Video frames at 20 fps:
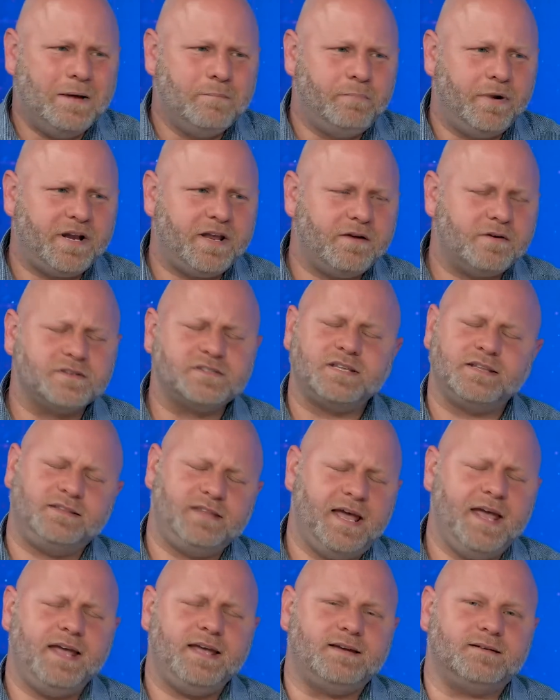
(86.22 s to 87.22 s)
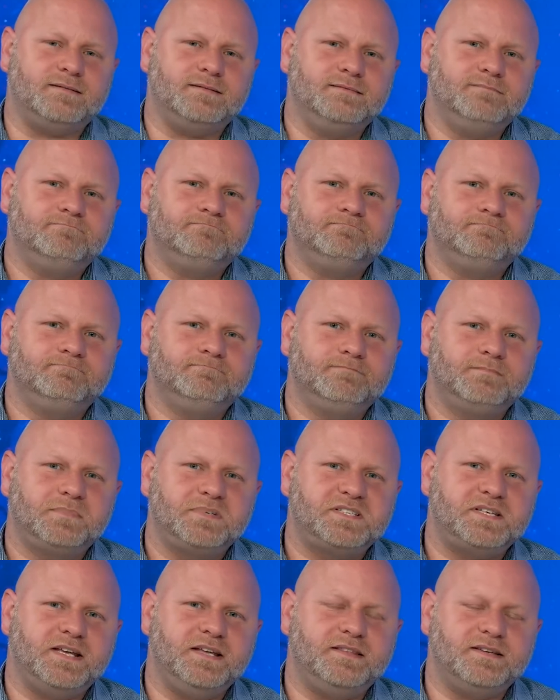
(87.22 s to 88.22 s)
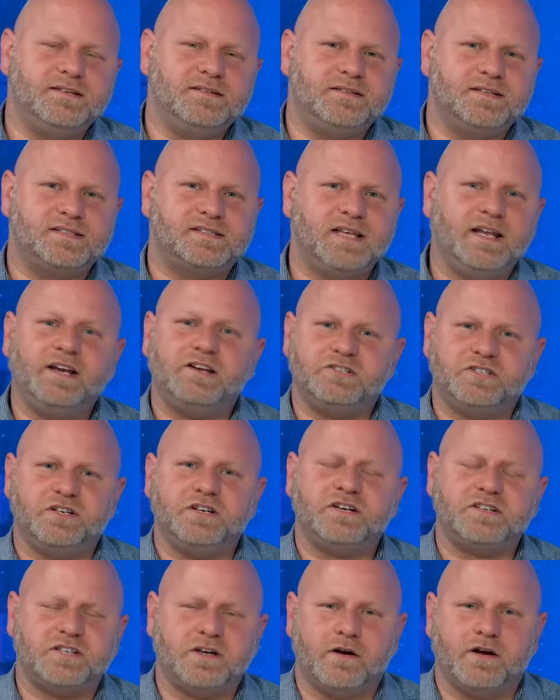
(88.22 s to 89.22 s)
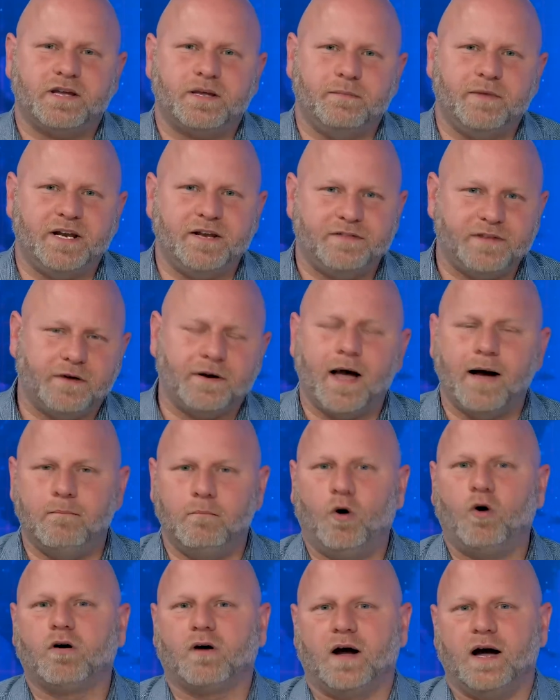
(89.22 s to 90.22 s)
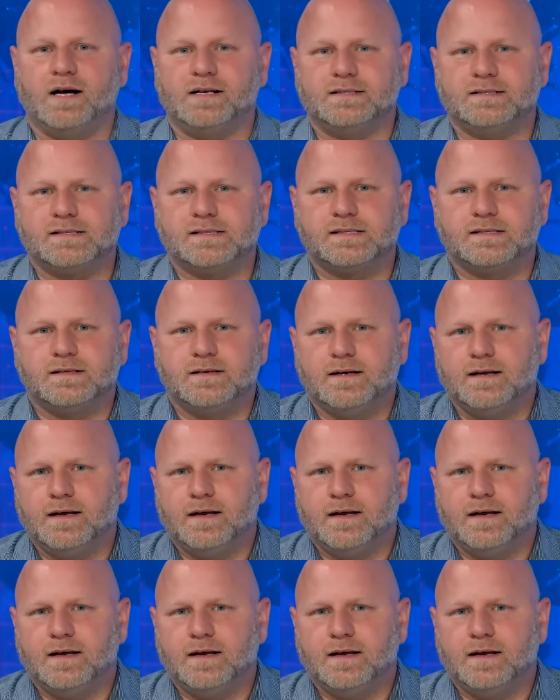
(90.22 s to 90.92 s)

But here's the thing. See, the, the Senate Judiciary Committee, they're not morons.